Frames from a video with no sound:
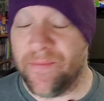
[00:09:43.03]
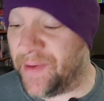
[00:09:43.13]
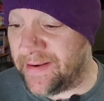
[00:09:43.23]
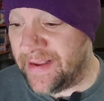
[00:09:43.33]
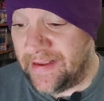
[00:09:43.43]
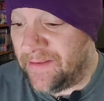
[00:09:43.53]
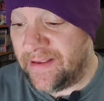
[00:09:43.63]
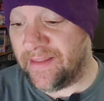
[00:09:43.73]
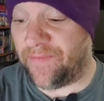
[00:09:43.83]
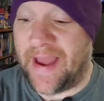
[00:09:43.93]
but
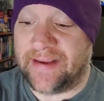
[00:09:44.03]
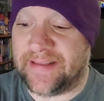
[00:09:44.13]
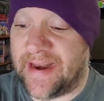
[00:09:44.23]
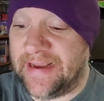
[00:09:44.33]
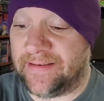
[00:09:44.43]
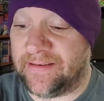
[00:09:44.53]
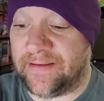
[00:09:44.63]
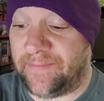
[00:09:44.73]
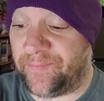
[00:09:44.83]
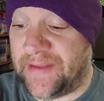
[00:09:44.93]
the fact that I
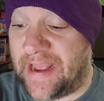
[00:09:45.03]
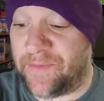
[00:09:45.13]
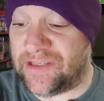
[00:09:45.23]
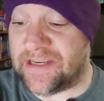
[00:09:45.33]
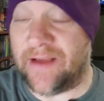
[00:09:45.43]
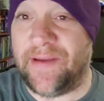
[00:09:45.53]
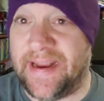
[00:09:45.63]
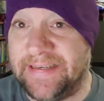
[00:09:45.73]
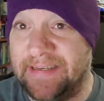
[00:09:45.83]
am a sub and I